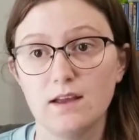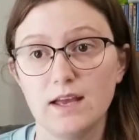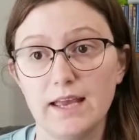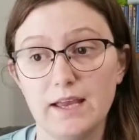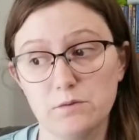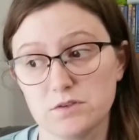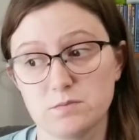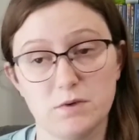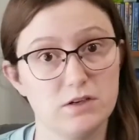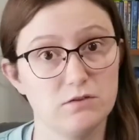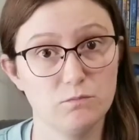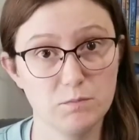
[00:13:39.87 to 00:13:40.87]
it was
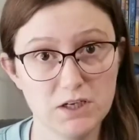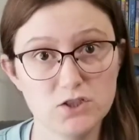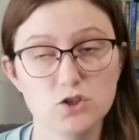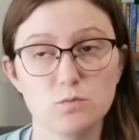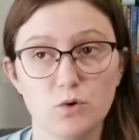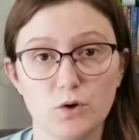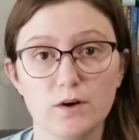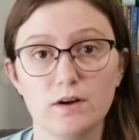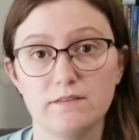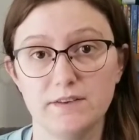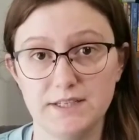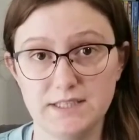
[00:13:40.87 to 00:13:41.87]
much more
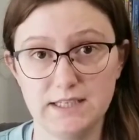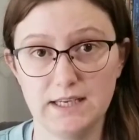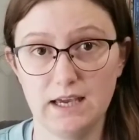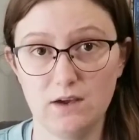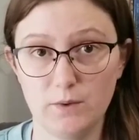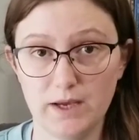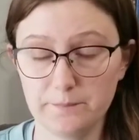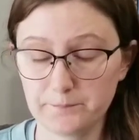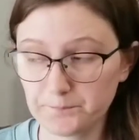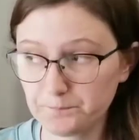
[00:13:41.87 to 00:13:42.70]
of a DK weight.